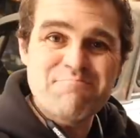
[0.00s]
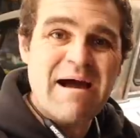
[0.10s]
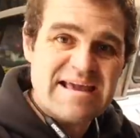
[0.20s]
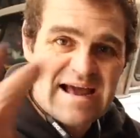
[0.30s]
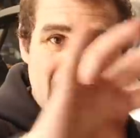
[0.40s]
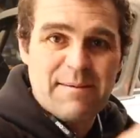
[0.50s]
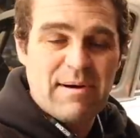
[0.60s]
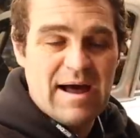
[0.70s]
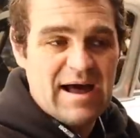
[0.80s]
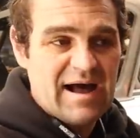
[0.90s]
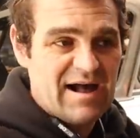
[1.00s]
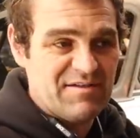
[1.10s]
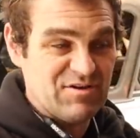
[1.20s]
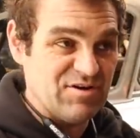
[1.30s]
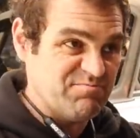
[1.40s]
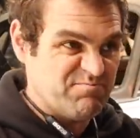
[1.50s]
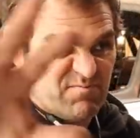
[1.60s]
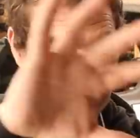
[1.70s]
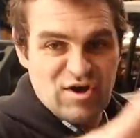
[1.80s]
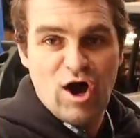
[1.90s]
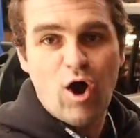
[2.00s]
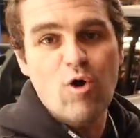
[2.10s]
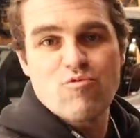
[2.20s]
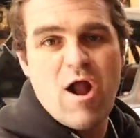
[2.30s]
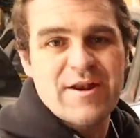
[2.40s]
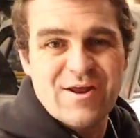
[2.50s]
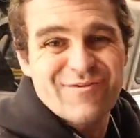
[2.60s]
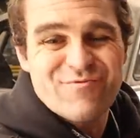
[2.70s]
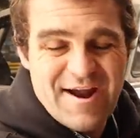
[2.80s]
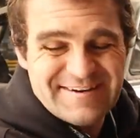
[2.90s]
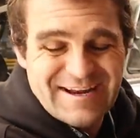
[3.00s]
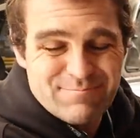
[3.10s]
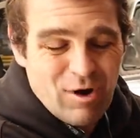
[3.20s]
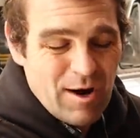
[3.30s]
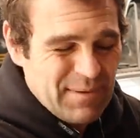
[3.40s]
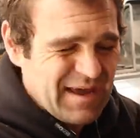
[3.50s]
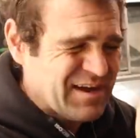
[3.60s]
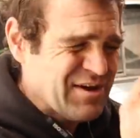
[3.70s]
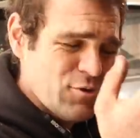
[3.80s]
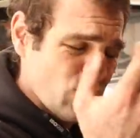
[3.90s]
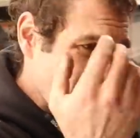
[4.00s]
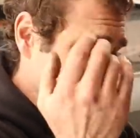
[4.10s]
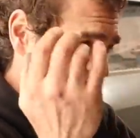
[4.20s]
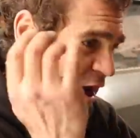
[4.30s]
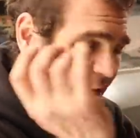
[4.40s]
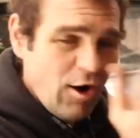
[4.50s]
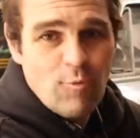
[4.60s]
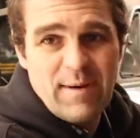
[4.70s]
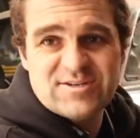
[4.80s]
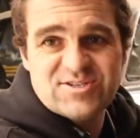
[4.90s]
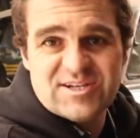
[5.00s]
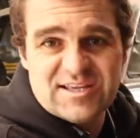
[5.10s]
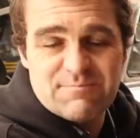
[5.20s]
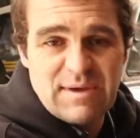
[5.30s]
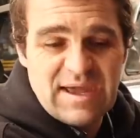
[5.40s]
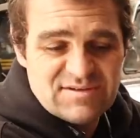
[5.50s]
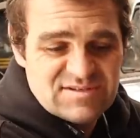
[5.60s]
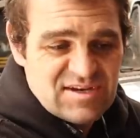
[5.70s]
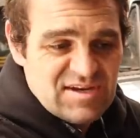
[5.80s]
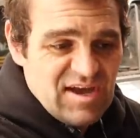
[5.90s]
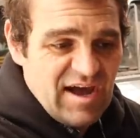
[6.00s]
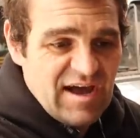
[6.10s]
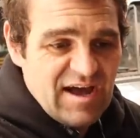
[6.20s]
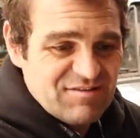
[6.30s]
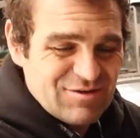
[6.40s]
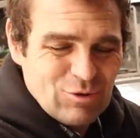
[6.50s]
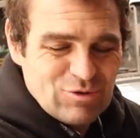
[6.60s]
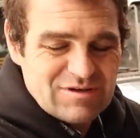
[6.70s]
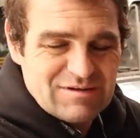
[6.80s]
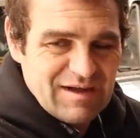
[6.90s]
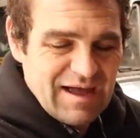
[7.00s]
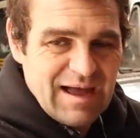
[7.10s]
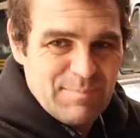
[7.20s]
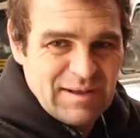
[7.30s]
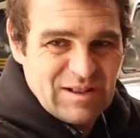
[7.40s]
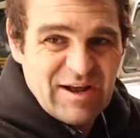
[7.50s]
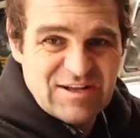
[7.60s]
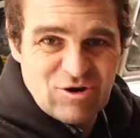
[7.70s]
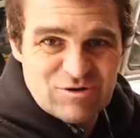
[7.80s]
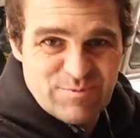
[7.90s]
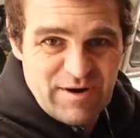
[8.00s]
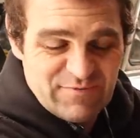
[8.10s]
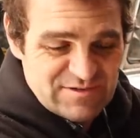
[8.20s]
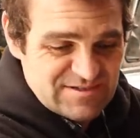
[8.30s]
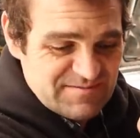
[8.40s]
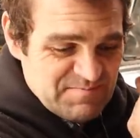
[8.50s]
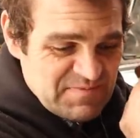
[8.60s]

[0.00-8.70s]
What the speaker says: make up the whole run of radiator piping with a whole bunch of silicon bends that looked a bit like a dog's breakfast.